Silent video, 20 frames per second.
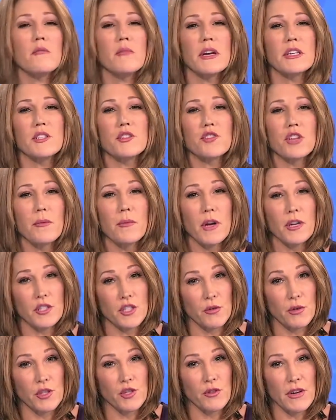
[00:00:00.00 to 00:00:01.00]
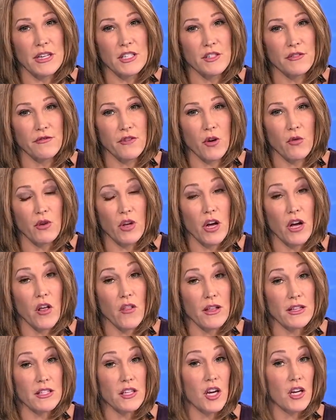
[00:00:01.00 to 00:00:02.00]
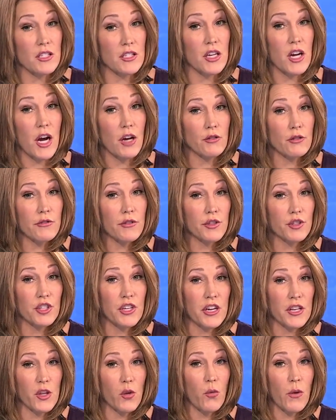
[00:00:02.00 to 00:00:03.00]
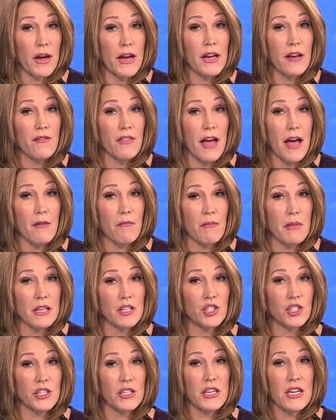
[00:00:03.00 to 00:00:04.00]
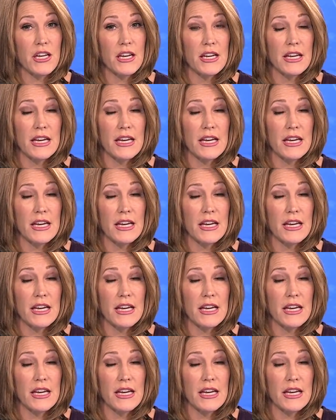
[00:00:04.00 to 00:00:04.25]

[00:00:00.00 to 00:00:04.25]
President Trump also addressed a phone call that's caused controversy in the wake of that mission.